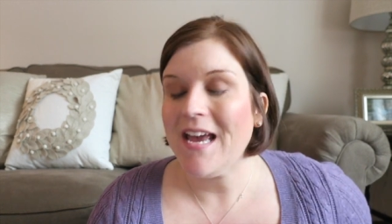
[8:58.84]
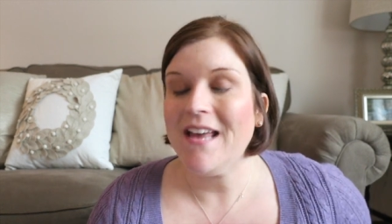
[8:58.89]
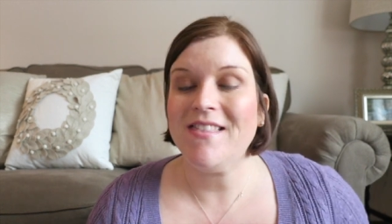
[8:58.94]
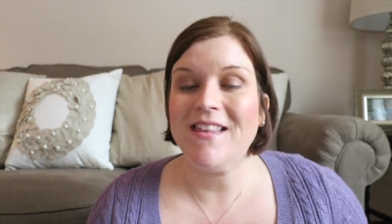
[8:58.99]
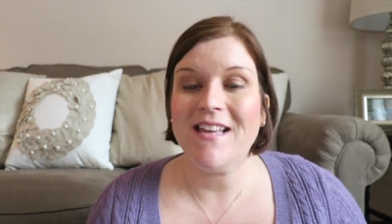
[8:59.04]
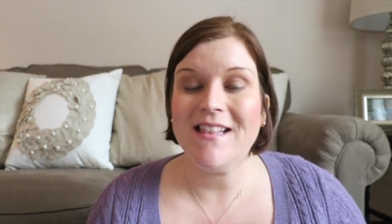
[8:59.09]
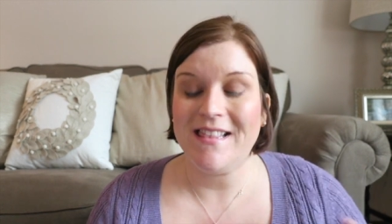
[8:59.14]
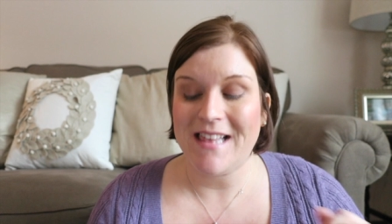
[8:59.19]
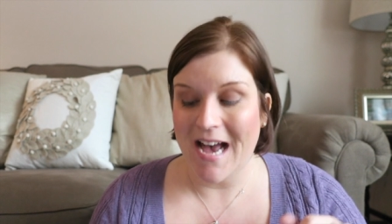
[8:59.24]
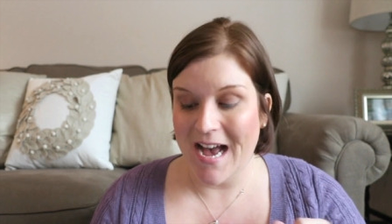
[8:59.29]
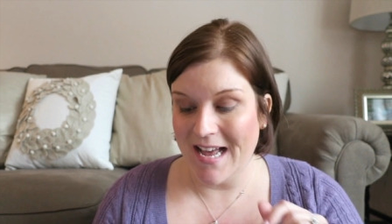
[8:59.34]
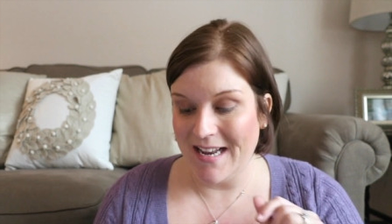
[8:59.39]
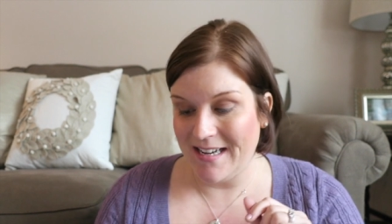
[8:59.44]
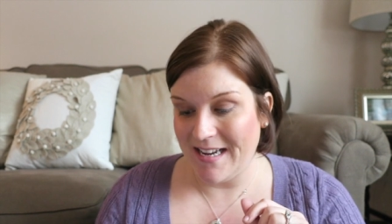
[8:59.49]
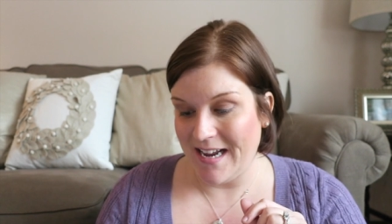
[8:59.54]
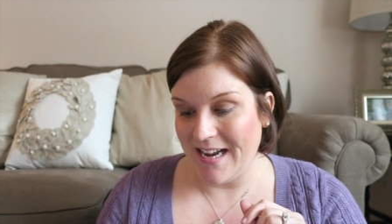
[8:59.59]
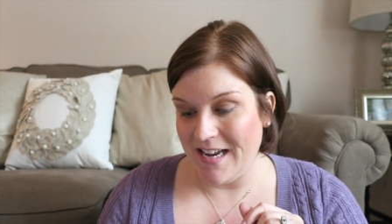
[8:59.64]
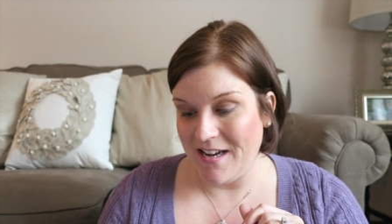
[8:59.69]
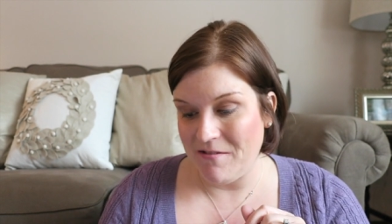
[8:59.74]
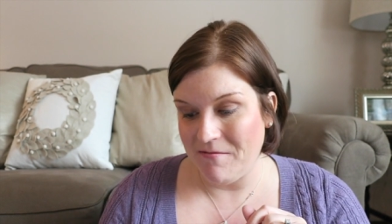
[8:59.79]
And then that
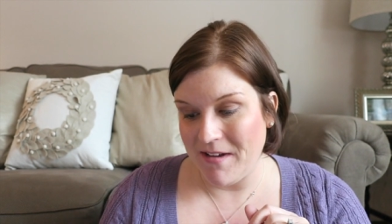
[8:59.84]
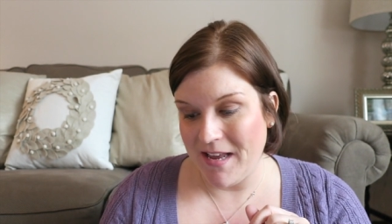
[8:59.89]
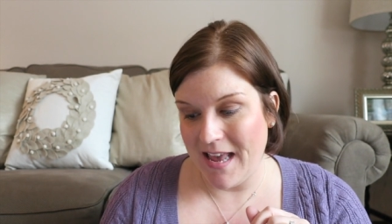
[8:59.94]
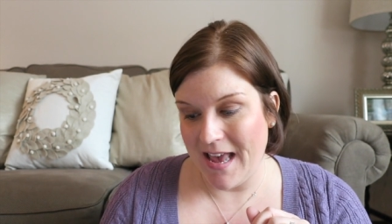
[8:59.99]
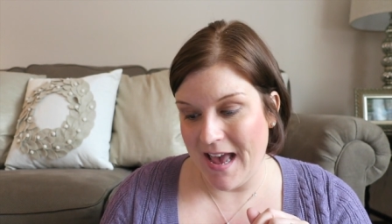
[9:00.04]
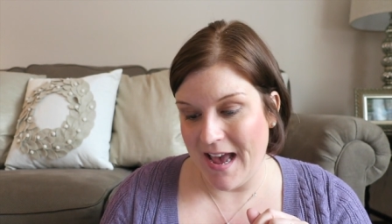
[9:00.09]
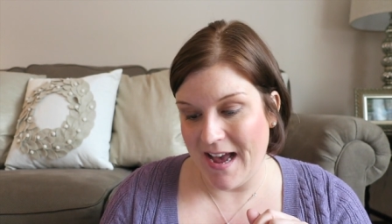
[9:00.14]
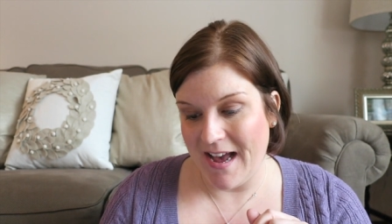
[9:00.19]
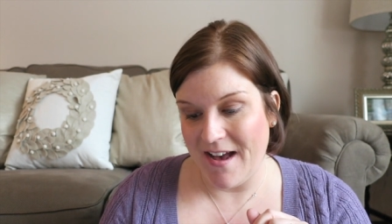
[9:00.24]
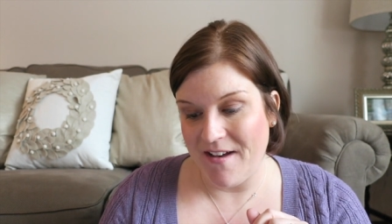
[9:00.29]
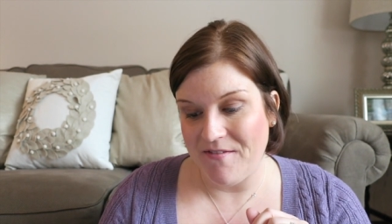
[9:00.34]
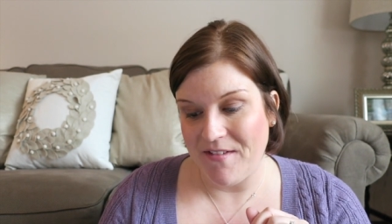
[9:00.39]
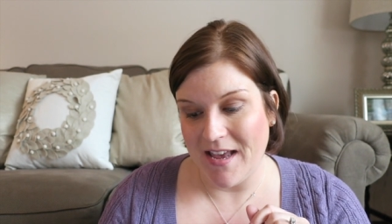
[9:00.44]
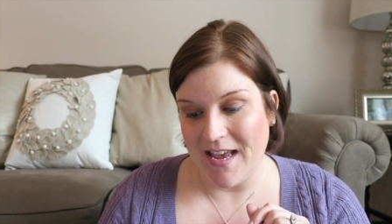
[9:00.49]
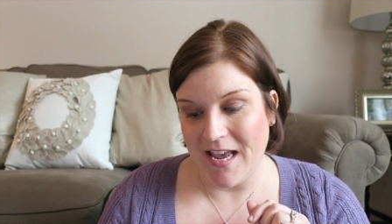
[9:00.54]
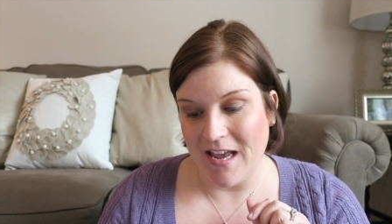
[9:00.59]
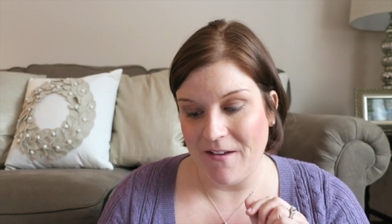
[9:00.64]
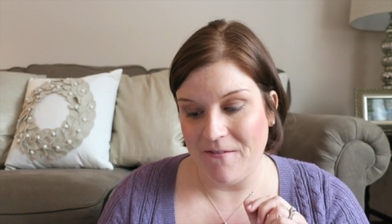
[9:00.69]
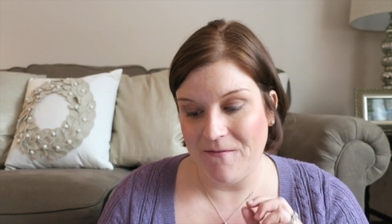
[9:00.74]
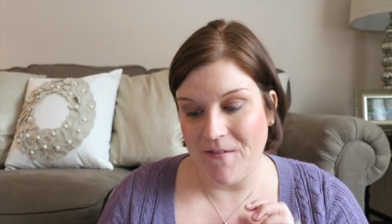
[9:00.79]
night we have
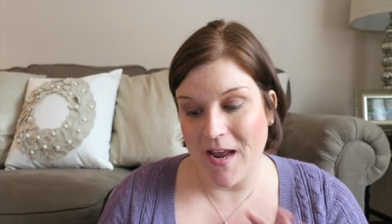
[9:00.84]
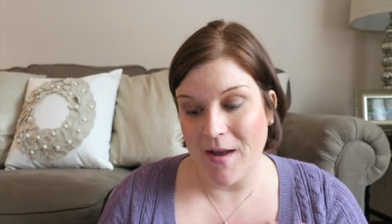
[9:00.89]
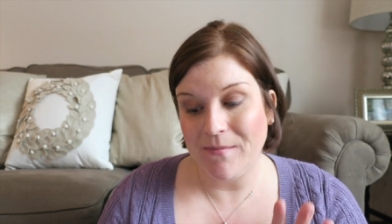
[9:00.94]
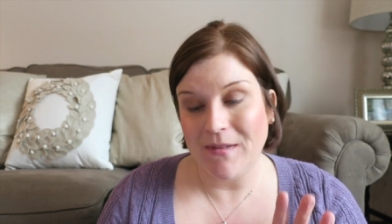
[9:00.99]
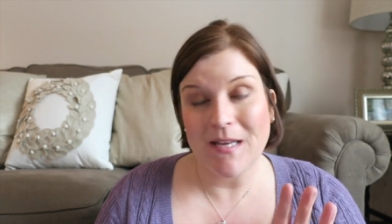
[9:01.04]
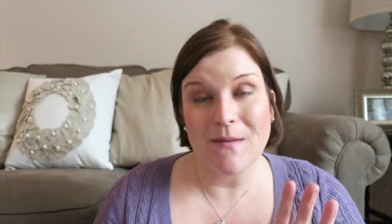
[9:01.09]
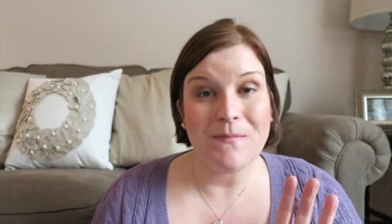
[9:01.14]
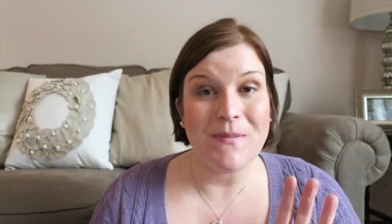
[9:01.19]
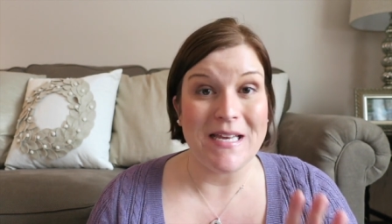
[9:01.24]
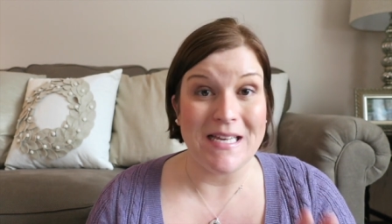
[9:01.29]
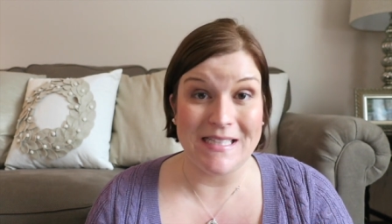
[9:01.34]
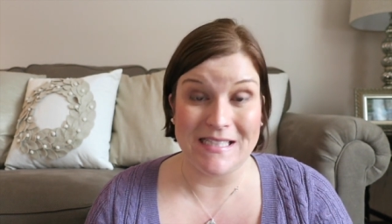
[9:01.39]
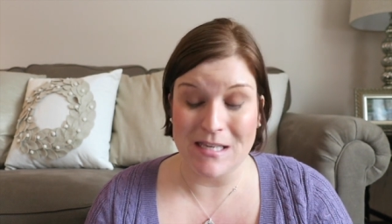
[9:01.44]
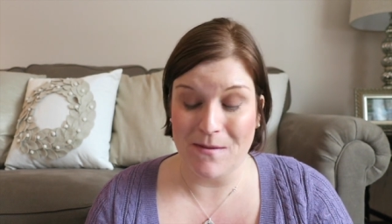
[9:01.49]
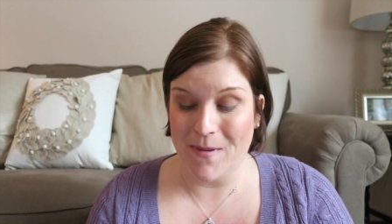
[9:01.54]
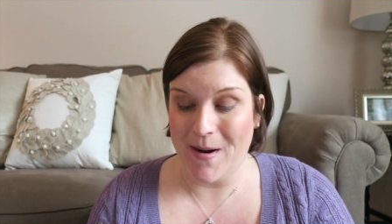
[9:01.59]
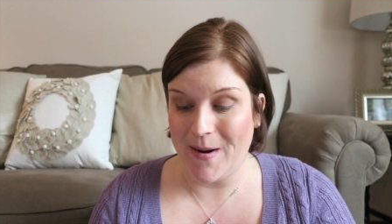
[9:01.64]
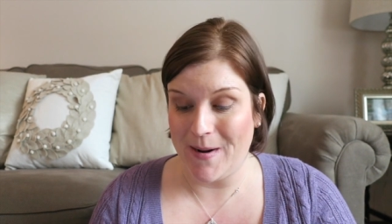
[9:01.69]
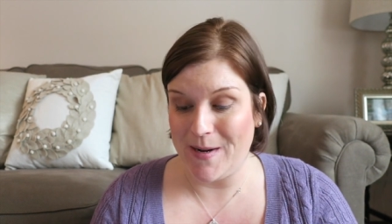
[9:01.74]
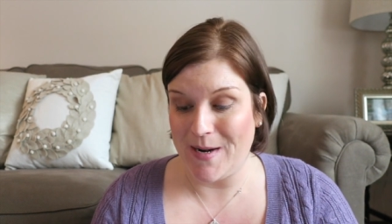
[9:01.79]
a family pizza
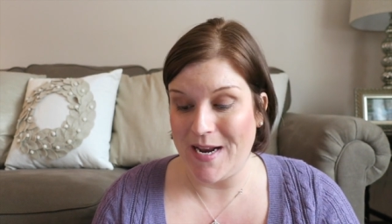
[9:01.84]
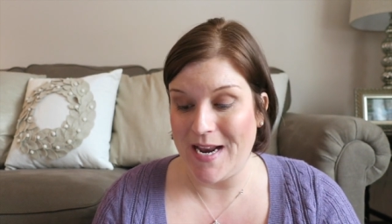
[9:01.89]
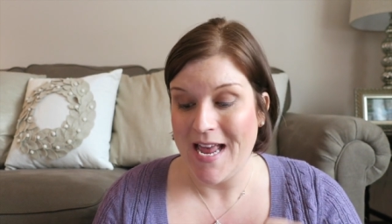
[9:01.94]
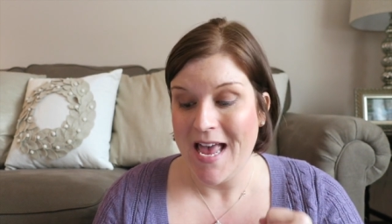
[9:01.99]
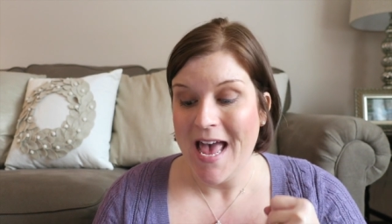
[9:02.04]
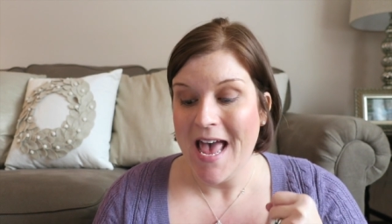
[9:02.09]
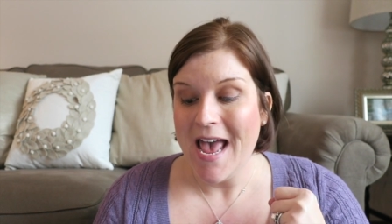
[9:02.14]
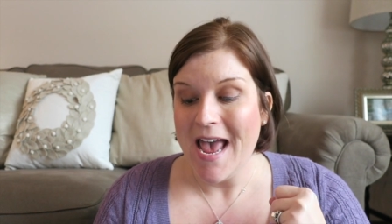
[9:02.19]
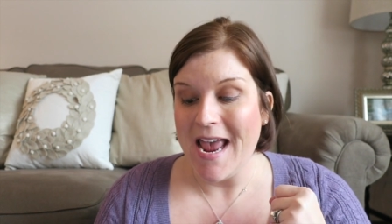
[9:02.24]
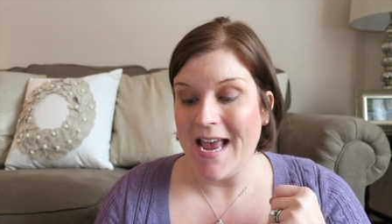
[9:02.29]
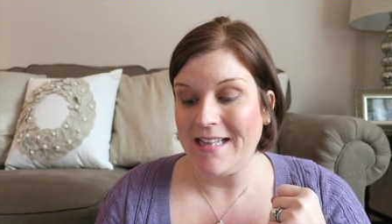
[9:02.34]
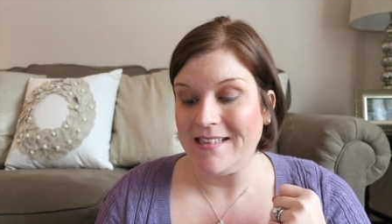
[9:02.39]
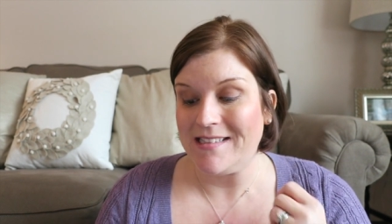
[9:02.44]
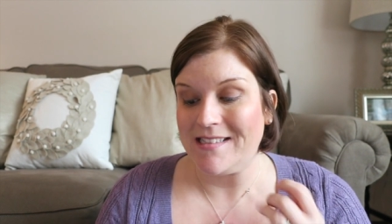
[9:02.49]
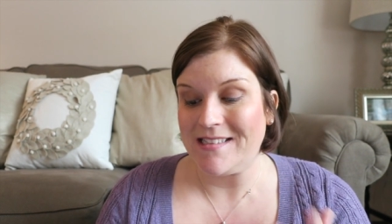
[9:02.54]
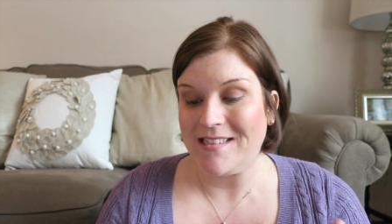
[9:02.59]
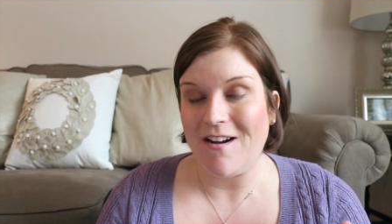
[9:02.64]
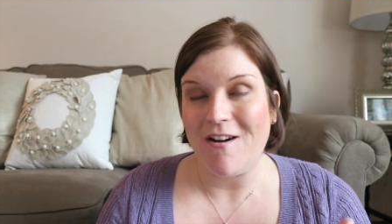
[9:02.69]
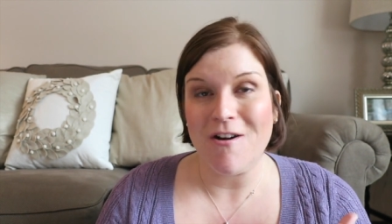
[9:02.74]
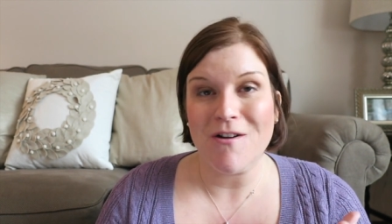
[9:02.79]
party and
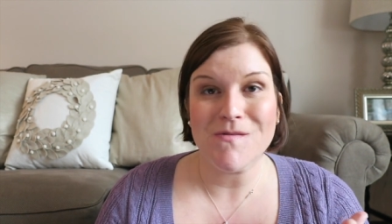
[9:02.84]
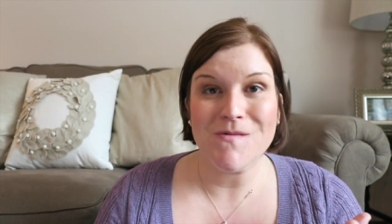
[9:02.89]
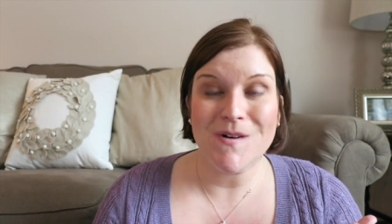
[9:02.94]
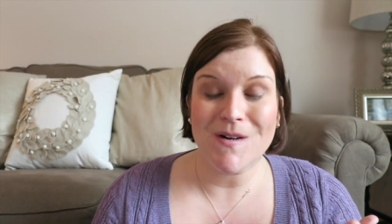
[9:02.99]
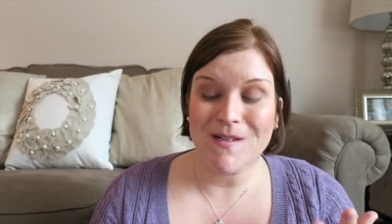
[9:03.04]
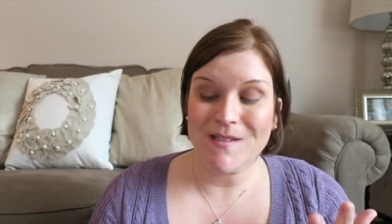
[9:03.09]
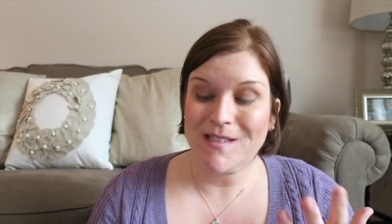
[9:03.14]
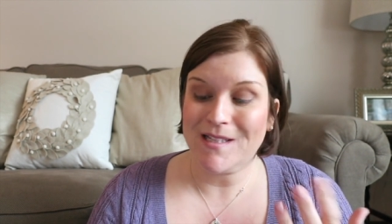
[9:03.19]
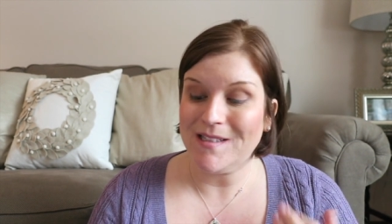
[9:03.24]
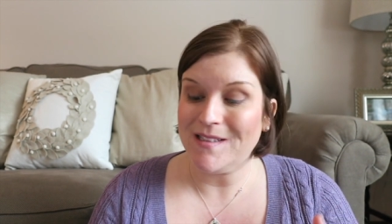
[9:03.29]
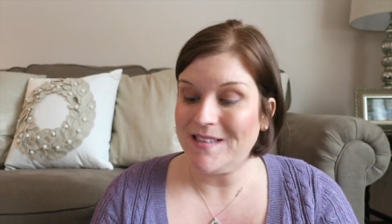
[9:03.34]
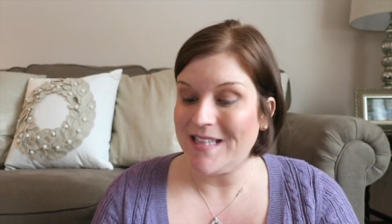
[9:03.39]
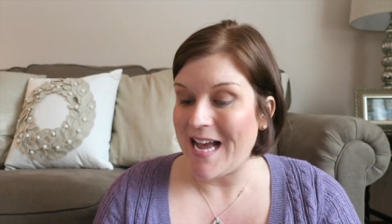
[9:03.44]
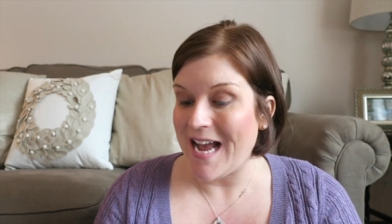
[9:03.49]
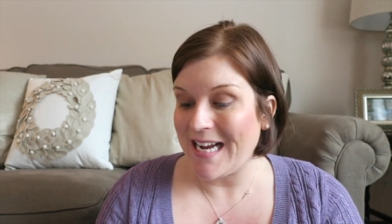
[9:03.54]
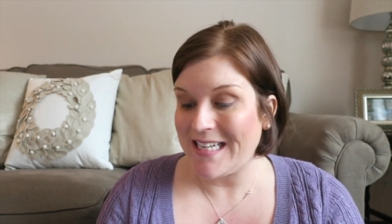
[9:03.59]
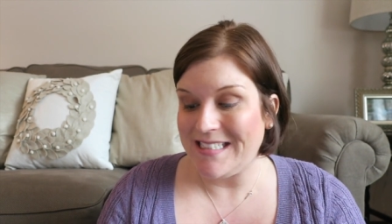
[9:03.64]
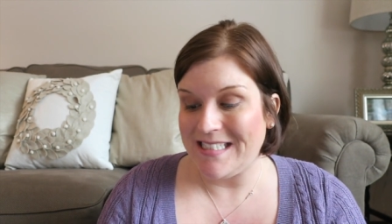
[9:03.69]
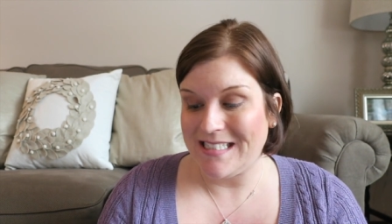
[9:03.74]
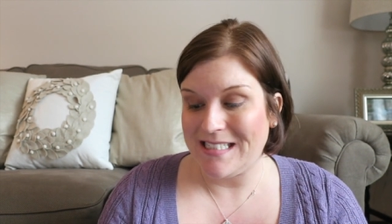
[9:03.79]
Star Wars
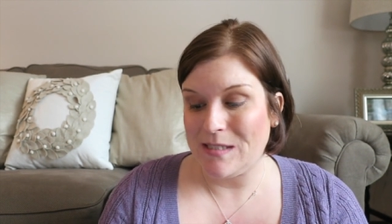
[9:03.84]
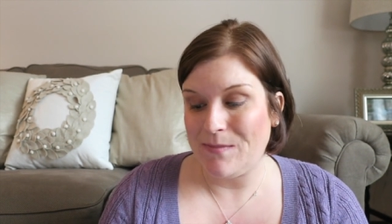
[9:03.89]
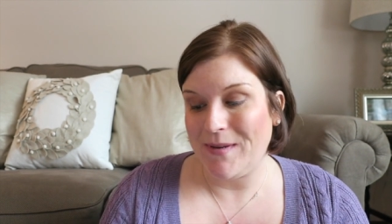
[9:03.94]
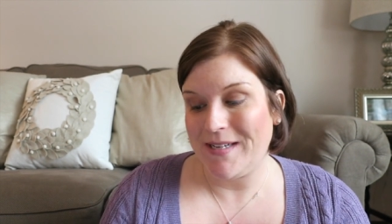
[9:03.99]
Galactic